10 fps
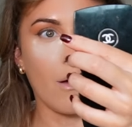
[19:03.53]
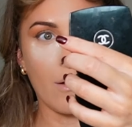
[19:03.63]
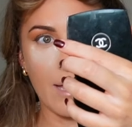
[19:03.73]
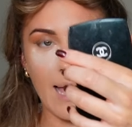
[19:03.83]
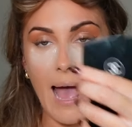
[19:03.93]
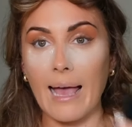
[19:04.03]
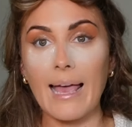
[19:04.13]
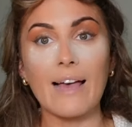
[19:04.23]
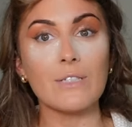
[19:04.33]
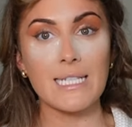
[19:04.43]
Okay, I
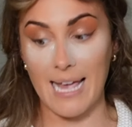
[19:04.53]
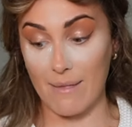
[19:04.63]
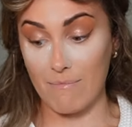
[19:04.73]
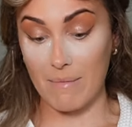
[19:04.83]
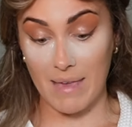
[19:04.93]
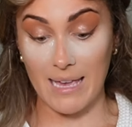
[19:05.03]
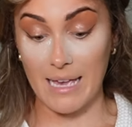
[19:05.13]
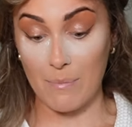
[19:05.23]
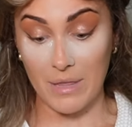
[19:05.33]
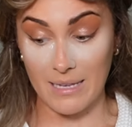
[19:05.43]
haven't done my
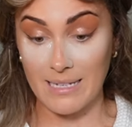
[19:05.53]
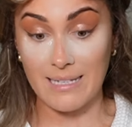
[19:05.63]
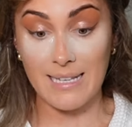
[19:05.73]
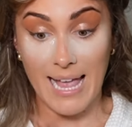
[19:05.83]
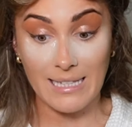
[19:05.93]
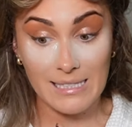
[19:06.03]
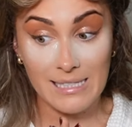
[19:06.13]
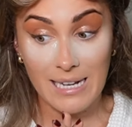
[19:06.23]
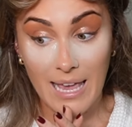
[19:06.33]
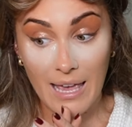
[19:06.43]
makeup this
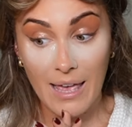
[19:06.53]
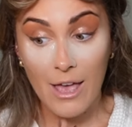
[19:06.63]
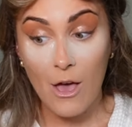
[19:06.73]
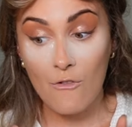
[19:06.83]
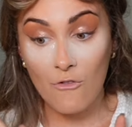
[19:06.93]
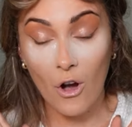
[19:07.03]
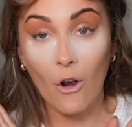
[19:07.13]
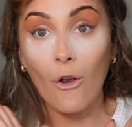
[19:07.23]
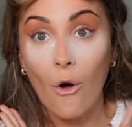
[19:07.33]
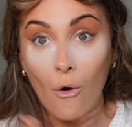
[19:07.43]
intensely for
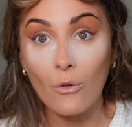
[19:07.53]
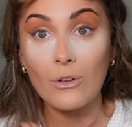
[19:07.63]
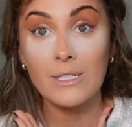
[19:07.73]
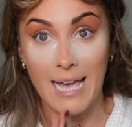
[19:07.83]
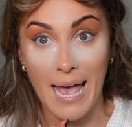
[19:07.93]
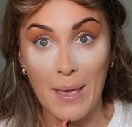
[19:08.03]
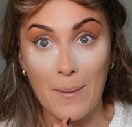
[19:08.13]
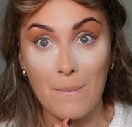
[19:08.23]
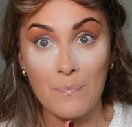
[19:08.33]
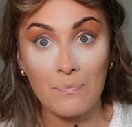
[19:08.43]
a long
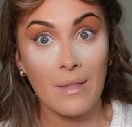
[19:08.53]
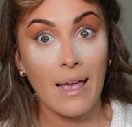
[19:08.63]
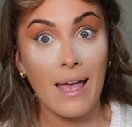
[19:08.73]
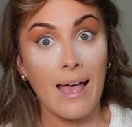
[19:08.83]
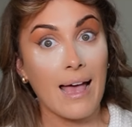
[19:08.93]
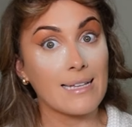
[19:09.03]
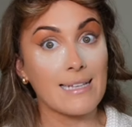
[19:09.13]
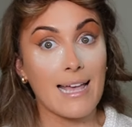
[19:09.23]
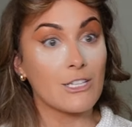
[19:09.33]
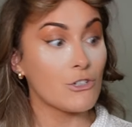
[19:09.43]
time. I
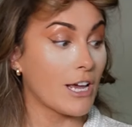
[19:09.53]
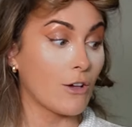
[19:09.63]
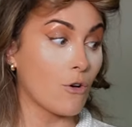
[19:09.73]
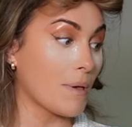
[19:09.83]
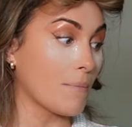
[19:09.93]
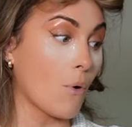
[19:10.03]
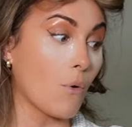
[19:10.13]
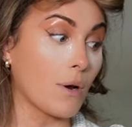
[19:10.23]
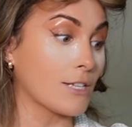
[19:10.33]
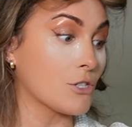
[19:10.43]
tend to try and go a bit
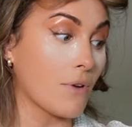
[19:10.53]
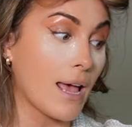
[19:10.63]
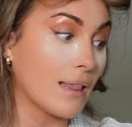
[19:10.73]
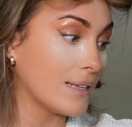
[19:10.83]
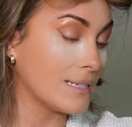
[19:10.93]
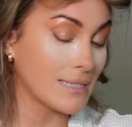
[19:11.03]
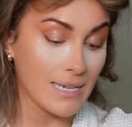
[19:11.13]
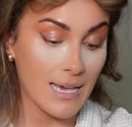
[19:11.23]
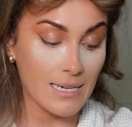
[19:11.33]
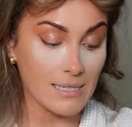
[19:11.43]
more natural these
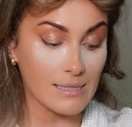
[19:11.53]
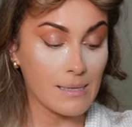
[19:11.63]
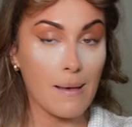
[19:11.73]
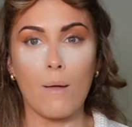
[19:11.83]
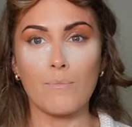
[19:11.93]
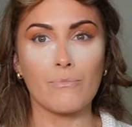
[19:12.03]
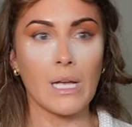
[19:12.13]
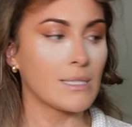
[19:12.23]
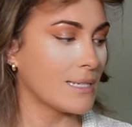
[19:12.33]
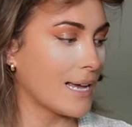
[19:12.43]
days.
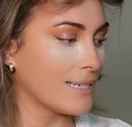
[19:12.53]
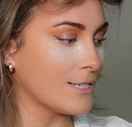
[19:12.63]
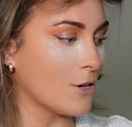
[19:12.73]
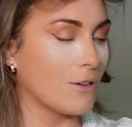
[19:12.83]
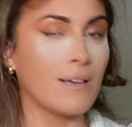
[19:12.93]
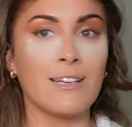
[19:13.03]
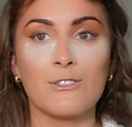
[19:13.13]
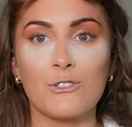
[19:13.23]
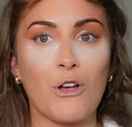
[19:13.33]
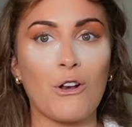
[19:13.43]
Tonight is not,
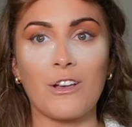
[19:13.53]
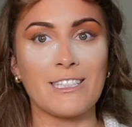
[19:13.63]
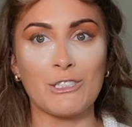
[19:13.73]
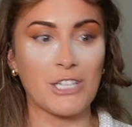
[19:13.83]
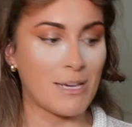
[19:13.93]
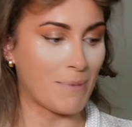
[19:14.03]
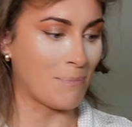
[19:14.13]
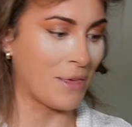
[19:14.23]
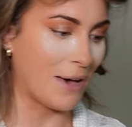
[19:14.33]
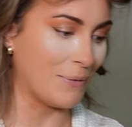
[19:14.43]
it's not looking to shape up
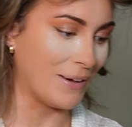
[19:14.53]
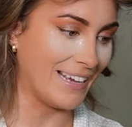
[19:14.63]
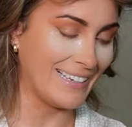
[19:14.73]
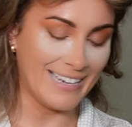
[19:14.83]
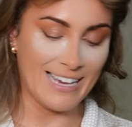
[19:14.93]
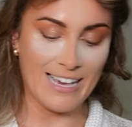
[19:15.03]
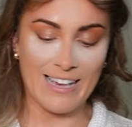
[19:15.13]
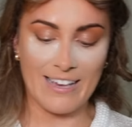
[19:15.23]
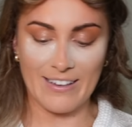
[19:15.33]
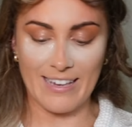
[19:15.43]
that way.
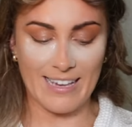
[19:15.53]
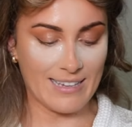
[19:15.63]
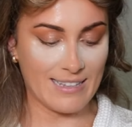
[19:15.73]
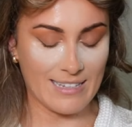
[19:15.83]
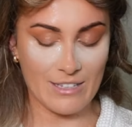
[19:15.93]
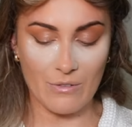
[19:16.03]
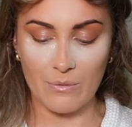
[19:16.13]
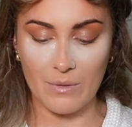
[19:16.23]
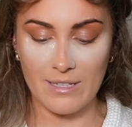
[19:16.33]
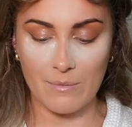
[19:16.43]
Okay, let's go
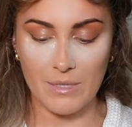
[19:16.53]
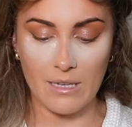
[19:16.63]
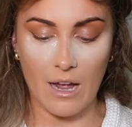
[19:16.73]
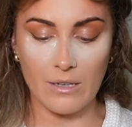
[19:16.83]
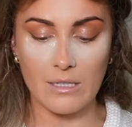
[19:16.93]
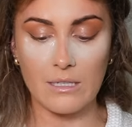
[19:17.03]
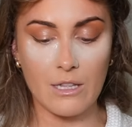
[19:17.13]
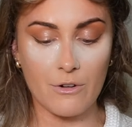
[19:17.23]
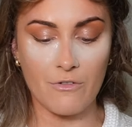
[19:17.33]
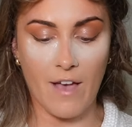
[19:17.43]
in with some mascara. So is
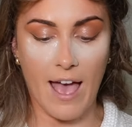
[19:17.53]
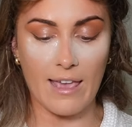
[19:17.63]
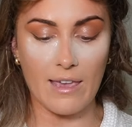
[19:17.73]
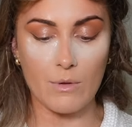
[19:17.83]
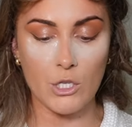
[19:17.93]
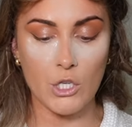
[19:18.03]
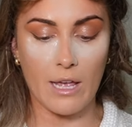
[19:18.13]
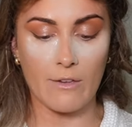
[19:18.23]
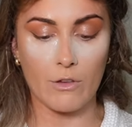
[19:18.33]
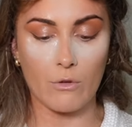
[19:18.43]
their five, which
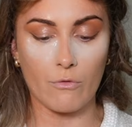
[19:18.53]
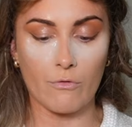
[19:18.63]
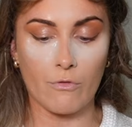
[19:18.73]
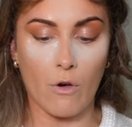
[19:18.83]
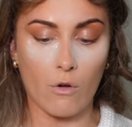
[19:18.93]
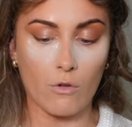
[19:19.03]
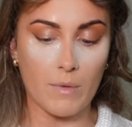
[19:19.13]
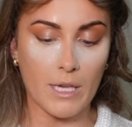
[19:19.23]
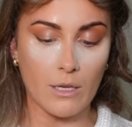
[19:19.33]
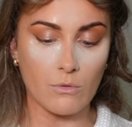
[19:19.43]
if you follow
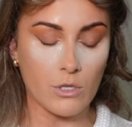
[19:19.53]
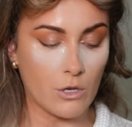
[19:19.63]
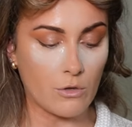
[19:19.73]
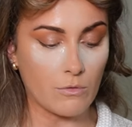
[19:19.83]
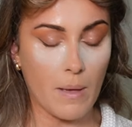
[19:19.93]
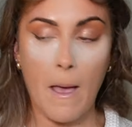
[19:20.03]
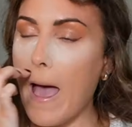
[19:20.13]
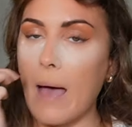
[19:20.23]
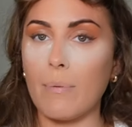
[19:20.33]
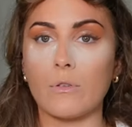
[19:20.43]
my YouTube,
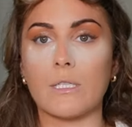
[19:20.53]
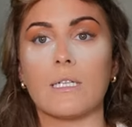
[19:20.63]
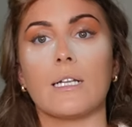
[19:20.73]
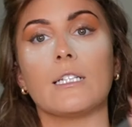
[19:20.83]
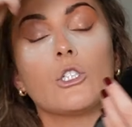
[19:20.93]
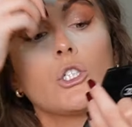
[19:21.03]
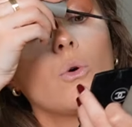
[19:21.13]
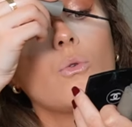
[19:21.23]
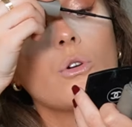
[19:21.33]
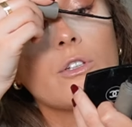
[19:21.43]
I posted a little
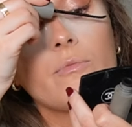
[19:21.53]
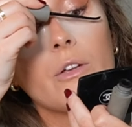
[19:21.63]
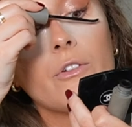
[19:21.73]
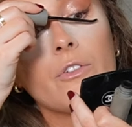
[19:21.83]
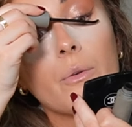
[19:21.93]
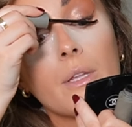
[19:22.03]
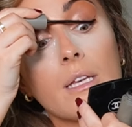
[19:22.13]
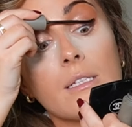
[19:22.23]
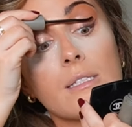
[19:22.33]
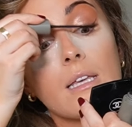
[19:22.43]
short of me reviewing
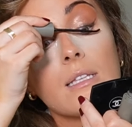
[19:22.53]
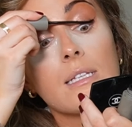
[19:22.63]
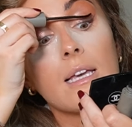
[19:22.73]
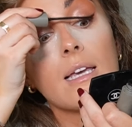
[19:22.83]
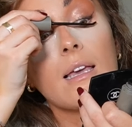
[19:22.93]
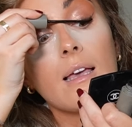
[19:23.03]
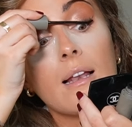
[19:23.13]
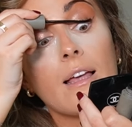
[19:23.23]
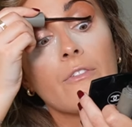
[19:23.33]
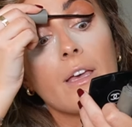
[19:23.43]
this the other day.
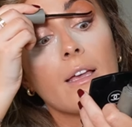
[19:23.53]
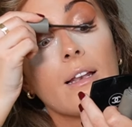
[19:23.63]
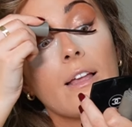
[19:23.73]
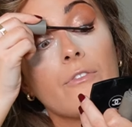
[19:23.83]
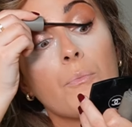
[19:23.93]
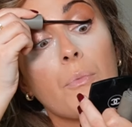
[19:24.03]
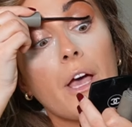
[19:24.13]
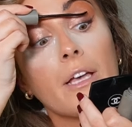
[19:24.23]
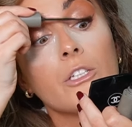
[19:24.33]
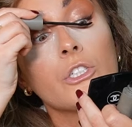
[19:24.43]
Love it. Love the
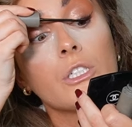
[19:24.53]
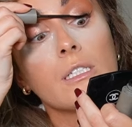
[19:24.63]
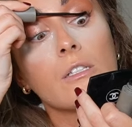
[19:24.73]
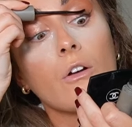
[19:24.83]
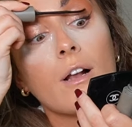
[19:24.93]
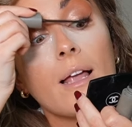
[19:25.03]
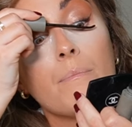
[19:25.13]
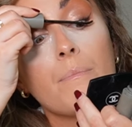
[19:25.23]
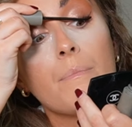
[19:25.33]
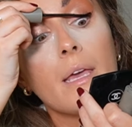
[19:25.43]
brush. It's not
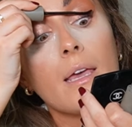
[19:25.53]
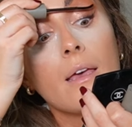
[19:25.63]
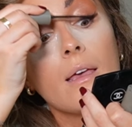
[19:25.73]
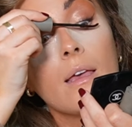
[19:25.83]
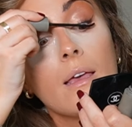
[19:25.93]
clumpy.